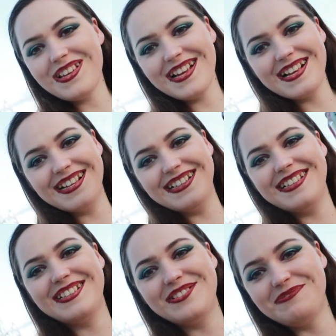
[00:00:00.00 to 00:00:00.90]

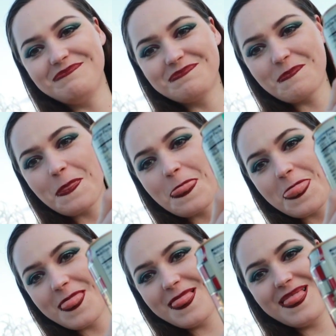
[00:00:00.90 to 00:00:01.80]
dischka me.
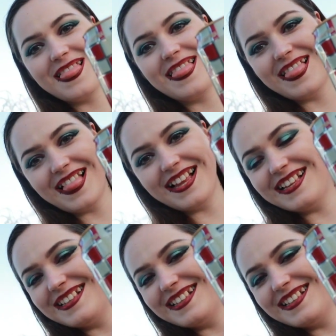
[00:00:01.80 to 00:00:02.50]
Thank you,